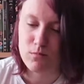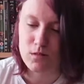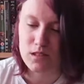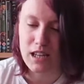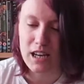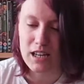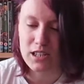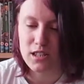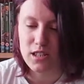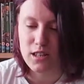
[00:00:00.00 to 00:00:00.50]
was
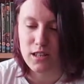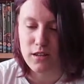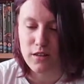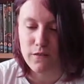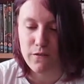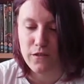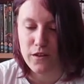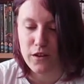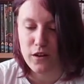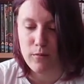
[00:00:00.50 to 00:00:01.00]
actually a
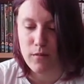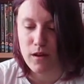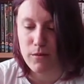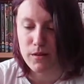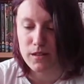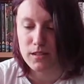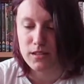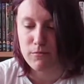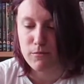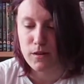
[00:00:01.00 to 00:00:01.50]
good film. I
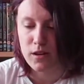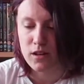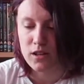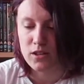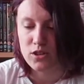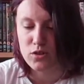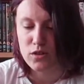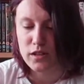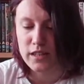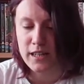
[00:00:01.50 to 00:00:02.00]
must admit
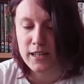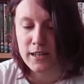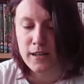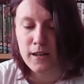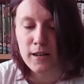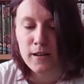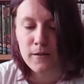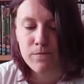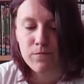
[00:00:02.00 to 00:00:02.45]
I enjoyed it.